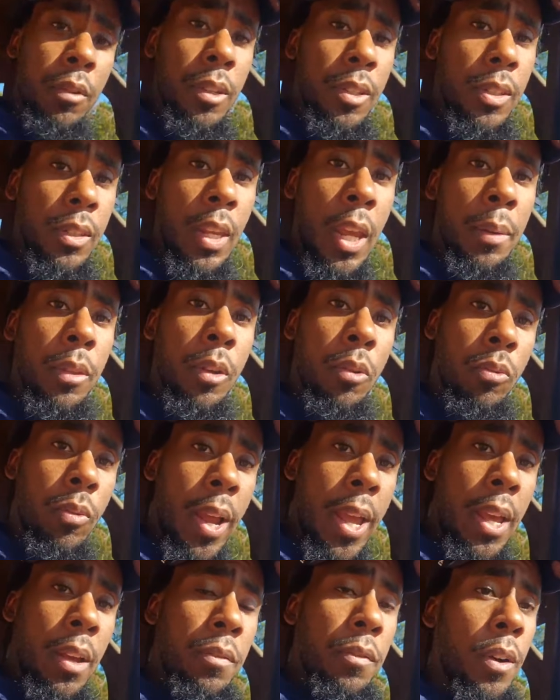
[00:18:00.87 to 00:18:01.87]
escape the
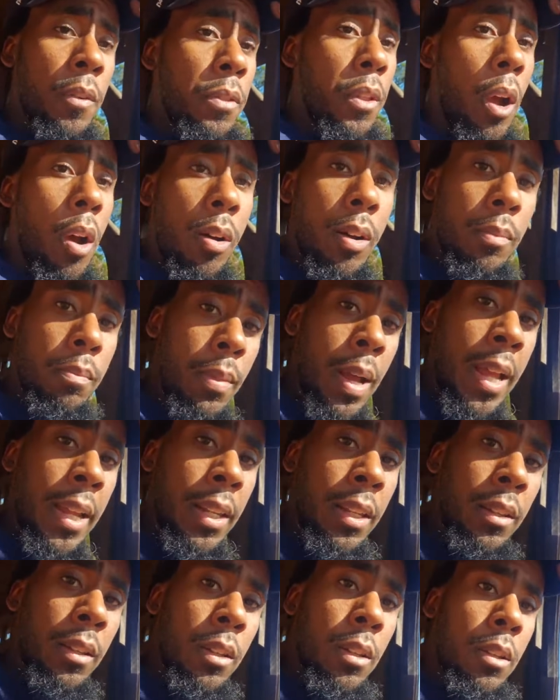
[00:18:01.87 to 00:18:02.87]
wrath of the Almighty.
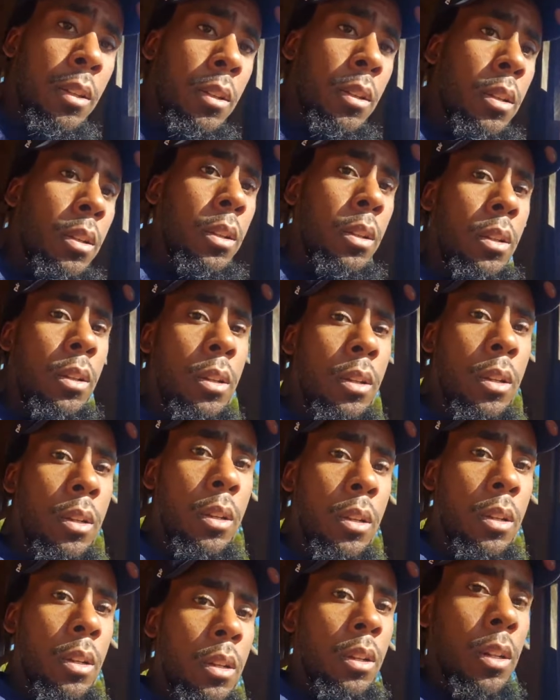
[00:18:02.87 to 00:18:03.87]

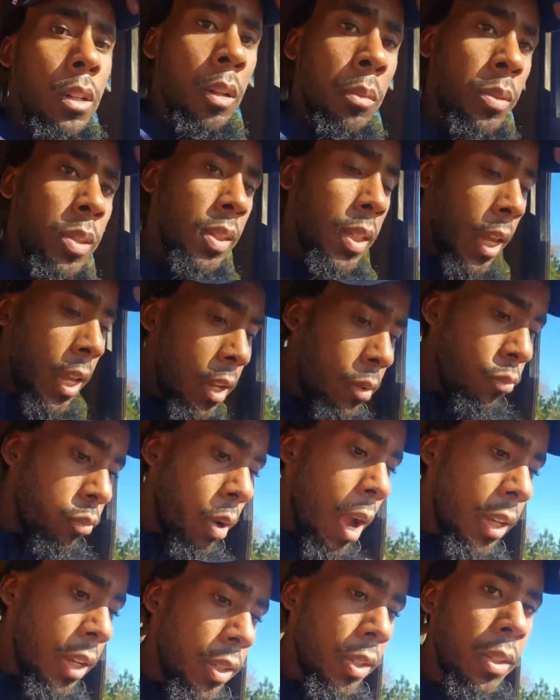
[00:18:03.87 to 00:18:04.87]
Them same
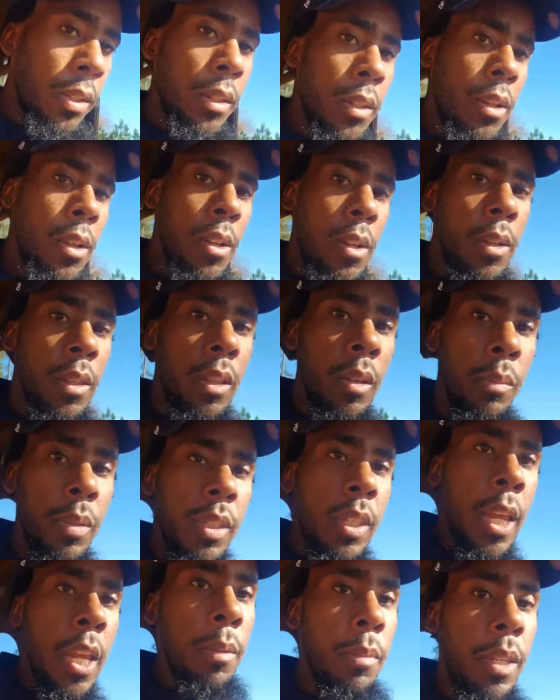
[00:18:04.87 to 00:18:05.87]
rocks, them
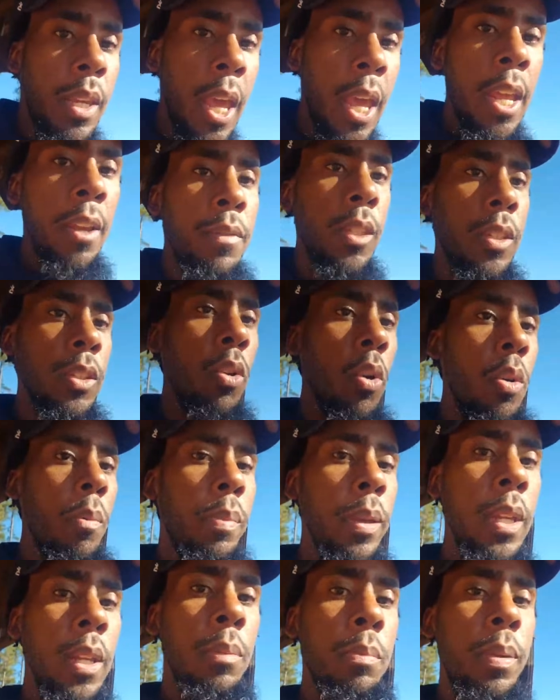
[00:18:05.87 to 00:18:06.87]
same caves is going to
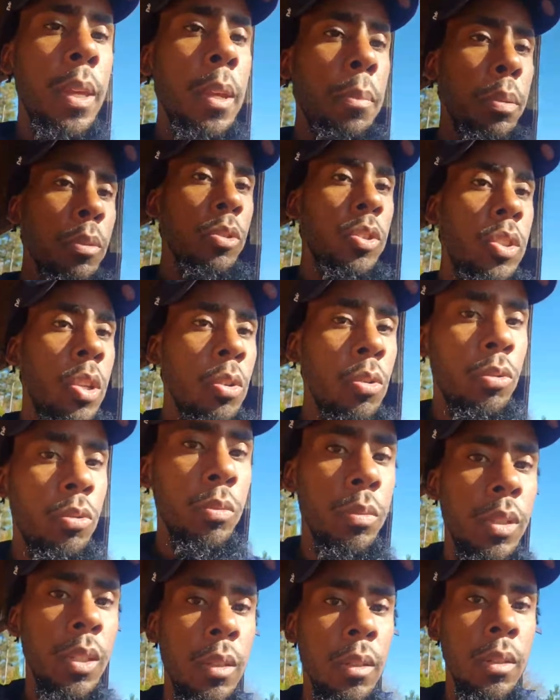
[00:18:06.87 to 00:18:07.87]
be people's tombs.